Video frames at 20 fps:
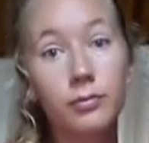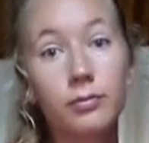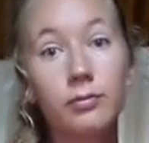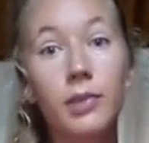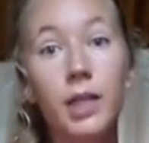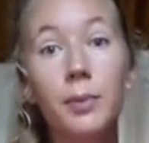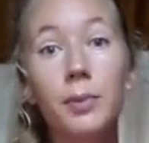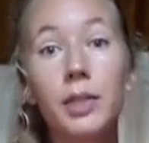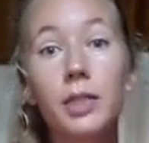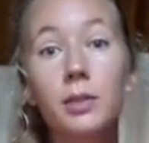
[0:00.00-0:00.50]

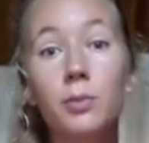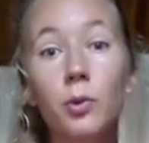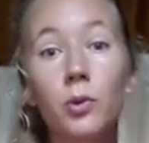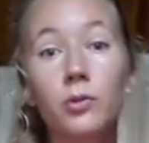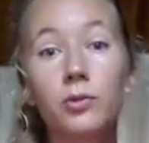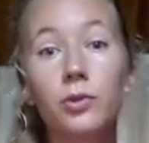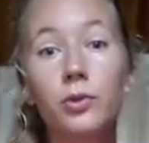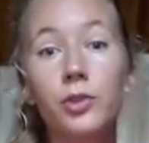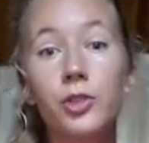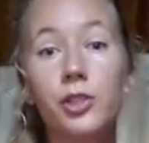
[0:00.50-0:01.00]
Maybe he's more
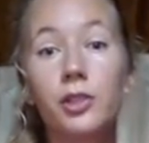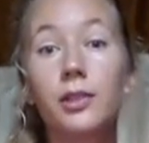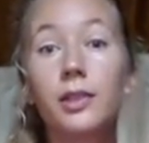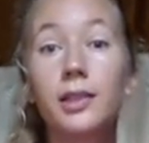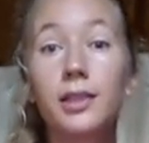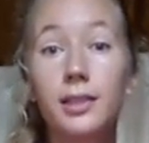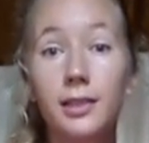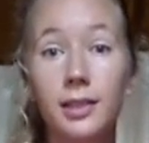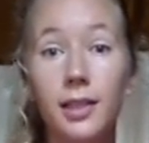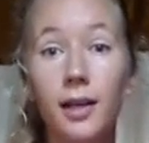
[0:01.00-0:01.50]
fortunate. He
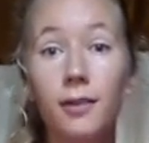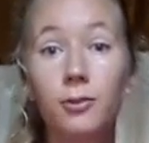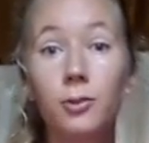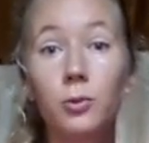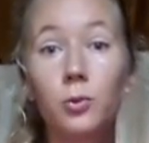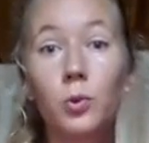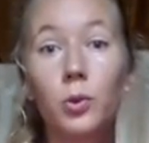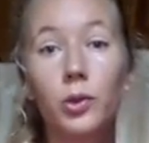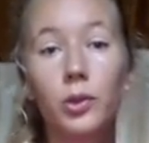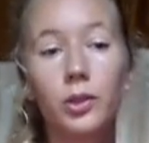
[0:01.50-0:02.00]
doesn't have to
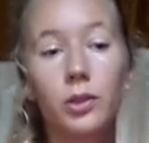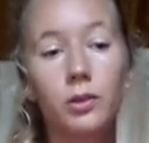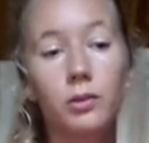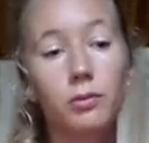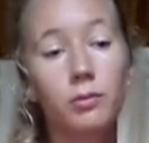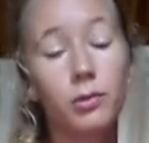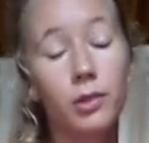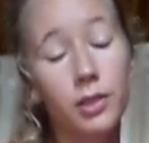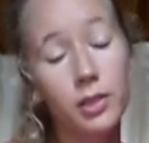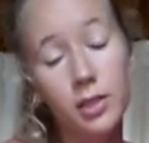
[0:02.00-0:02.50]
work.
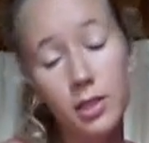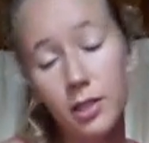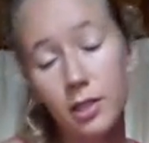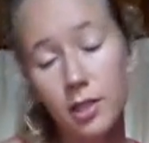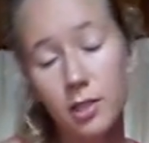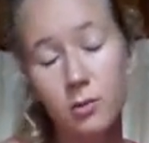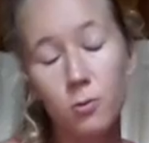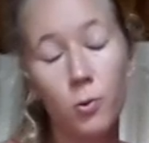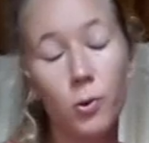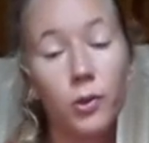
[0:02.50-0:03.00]
Well, it is
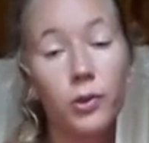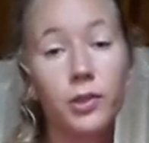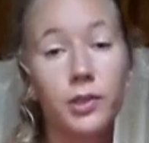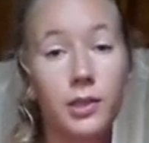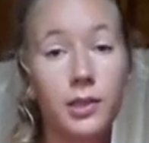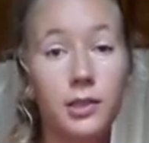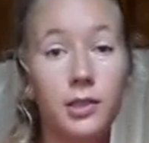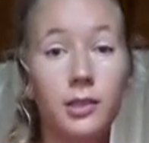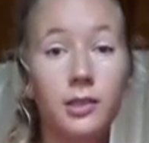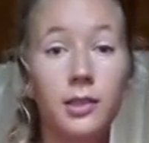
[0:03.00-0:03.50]
his work,
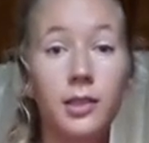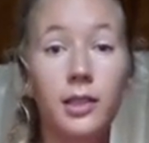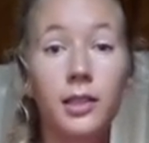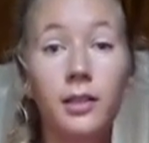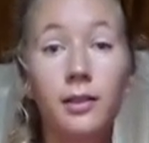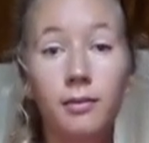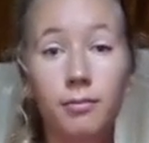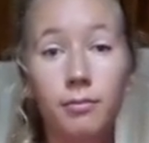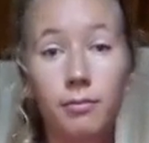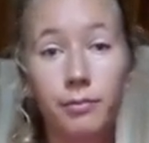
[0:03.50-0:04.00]
sitting
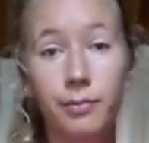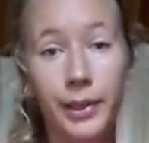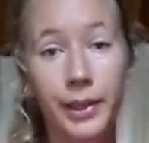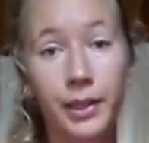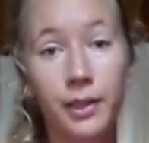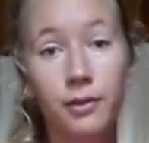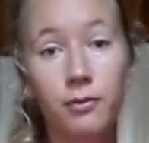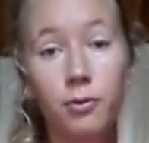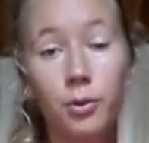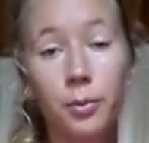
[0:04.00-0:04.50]
there
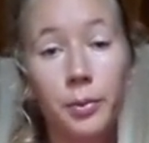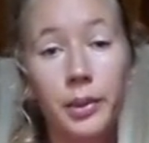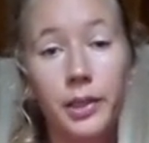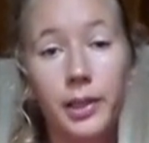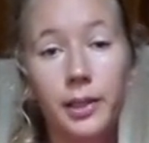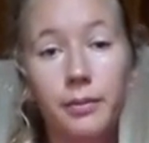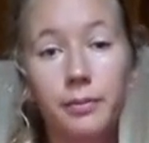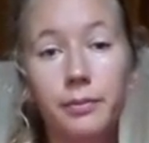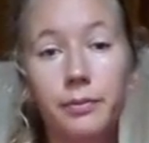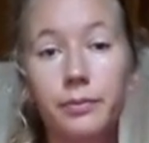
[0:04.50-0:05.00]
begging for
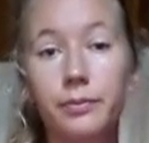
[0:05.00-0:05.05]
money.